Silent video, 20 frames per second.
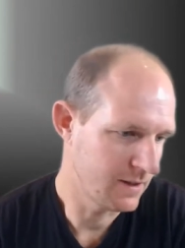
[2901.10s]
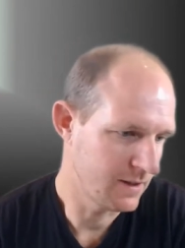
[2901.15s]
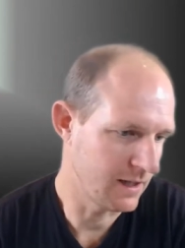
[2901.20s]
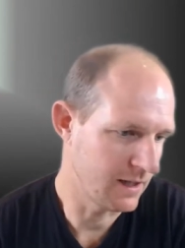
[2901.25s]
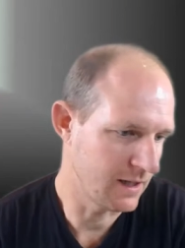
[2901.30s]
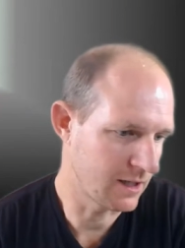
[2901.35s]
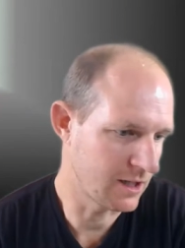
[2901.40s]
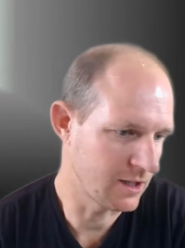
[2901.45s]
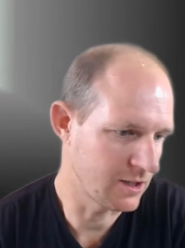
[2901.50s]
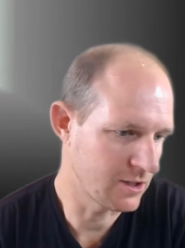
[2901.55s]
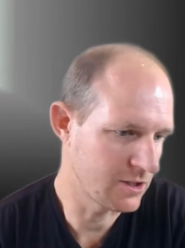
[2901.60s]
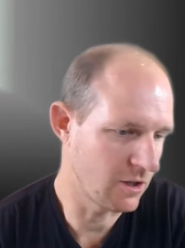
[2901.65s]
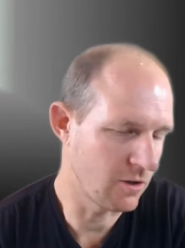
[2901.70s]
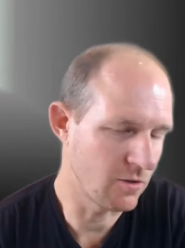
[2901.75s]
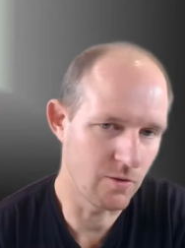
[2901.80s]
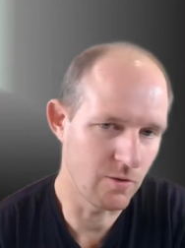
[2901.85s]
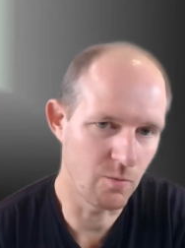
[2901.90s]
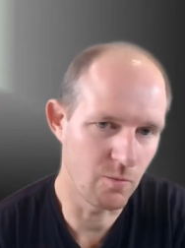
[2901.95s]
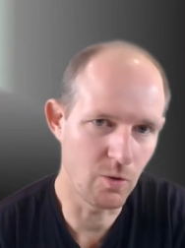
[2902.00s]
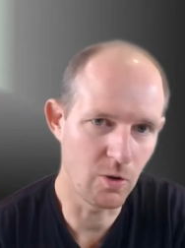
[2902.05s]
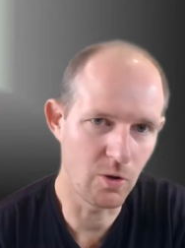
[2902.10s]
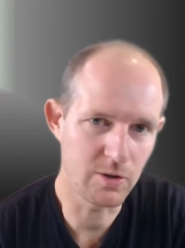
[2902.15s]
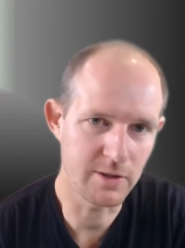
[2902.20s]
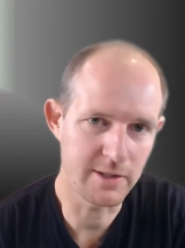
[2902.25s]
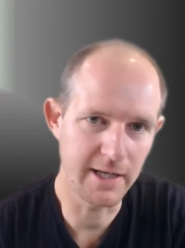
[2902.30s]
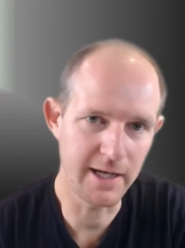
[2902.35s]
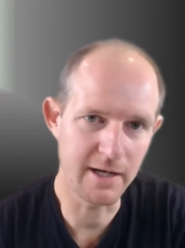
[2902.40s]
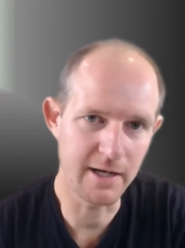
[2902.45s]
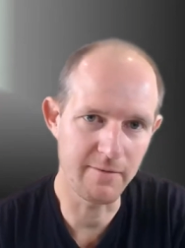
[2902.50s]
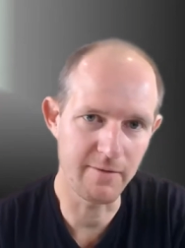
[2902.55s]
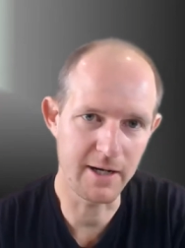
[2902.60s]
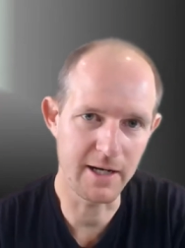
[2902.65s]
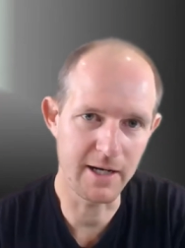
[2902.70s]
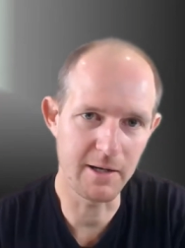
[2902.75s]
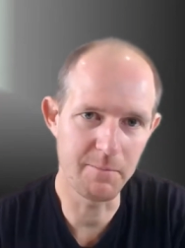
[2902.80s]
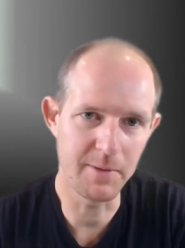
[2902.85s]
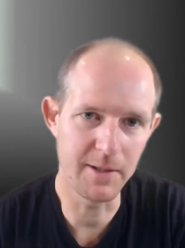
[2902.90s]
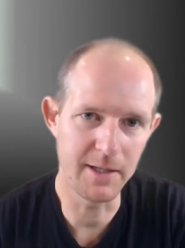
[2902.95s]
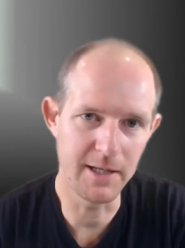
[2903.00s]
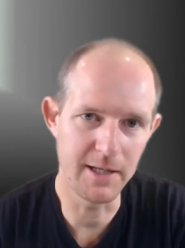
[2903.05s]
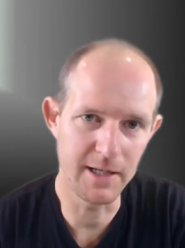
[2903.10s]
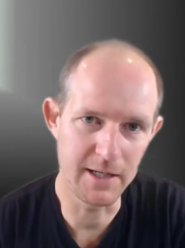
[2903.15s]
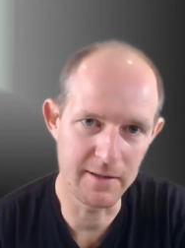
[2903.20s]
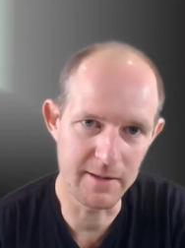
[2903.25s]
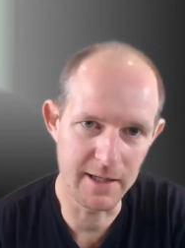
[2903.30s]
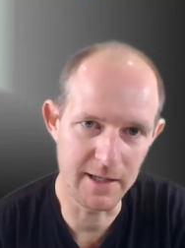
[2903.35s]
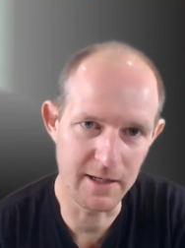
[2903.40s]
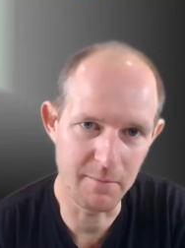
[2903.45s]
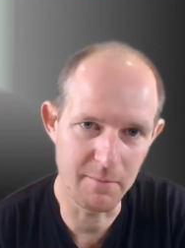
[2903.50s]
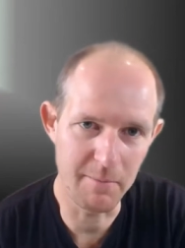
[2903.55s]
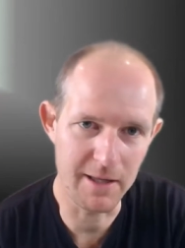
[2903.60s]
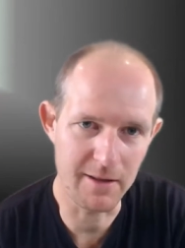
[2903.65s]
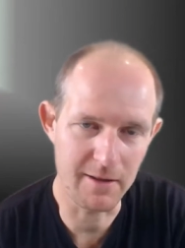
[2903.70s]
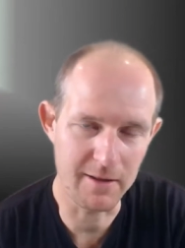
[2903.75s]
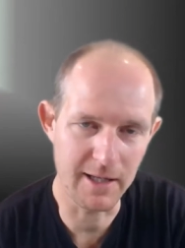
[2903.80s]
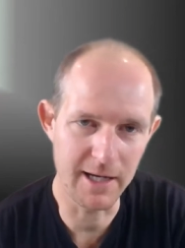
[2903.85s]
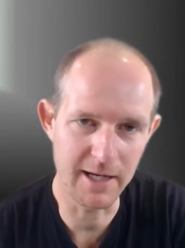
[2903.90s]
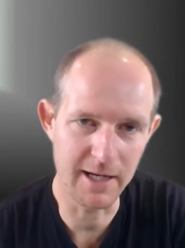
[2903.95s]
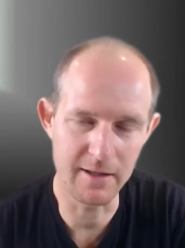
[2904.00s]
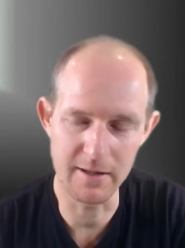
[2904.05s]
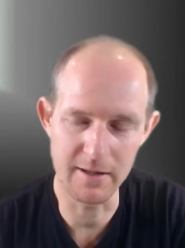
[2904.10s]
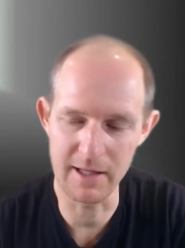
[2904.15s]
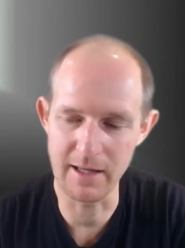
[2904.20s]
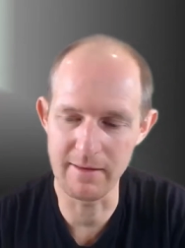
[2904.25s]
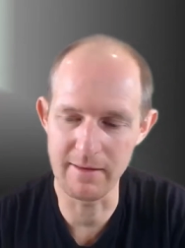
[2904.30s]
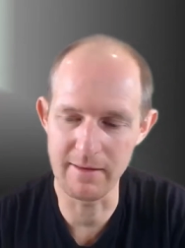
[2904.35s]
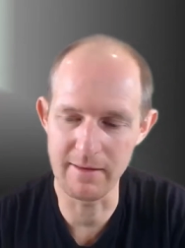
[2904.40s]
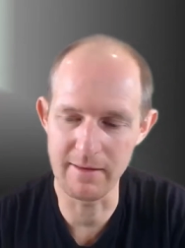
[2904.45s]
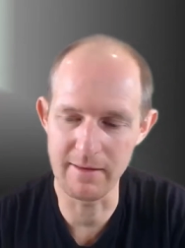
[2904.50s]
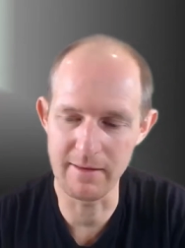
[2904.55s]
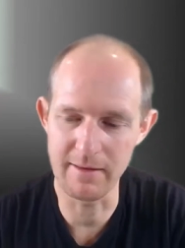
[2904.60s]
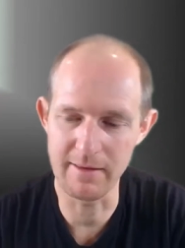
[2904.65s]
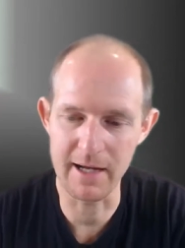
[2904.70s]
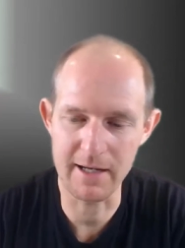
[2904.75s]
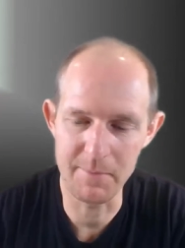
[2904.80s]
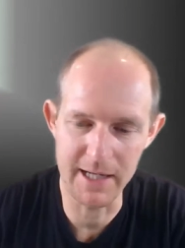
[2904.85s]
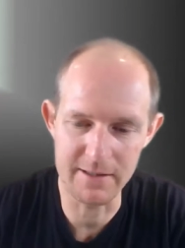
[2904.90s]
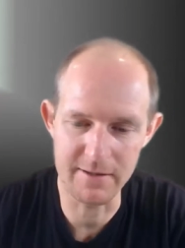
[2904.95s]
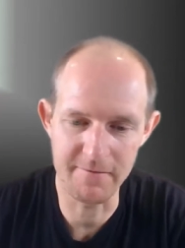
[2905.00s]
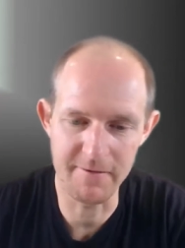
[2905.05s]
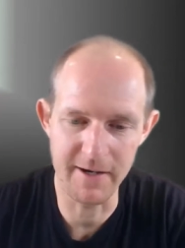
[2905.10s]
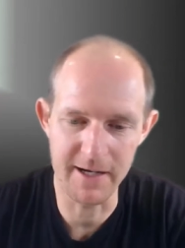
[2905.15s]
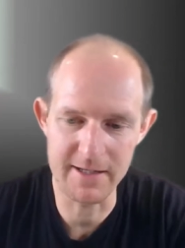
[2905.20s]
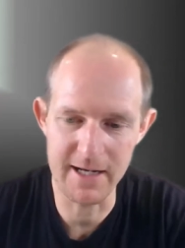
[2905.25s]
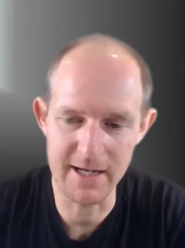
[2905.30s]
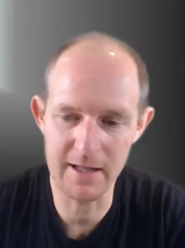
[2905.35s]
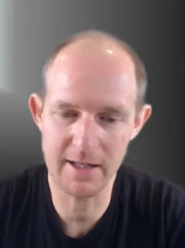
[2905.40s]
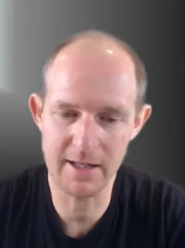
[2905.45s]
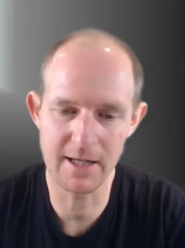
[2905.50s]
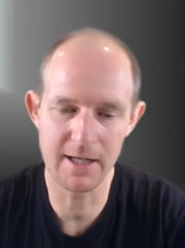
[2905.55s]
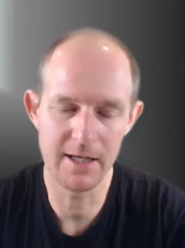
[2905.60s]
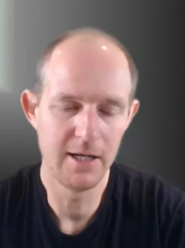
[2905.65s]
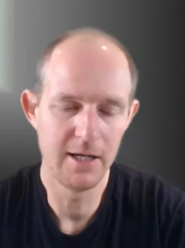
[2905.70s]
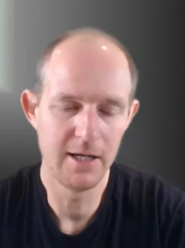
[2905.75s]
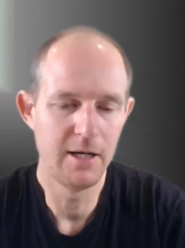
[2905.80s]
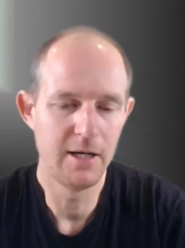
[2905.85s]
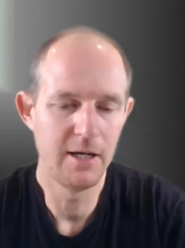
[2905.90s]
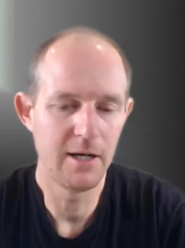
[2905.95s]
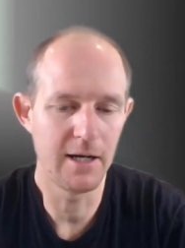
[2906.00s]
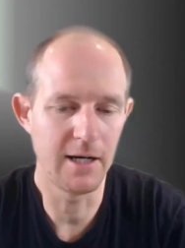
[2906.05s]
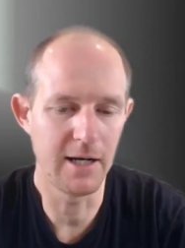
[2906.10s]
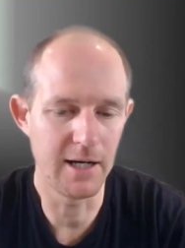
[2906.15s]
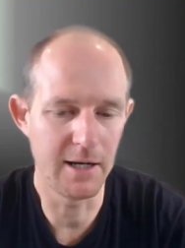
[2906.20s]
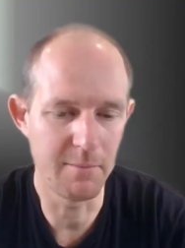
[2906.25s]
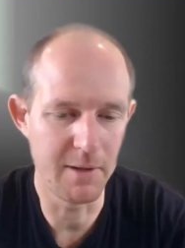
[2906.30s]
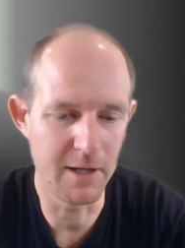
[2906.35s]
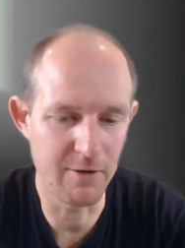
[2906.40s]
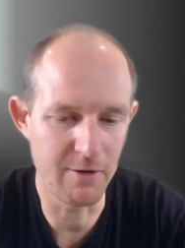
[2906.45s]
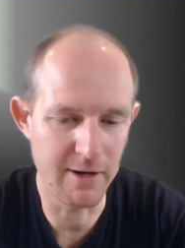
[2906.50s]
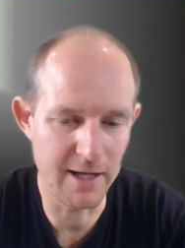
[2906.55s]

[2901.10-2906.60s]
a consultant walks out of a company and then a month later that that company has a fatality um,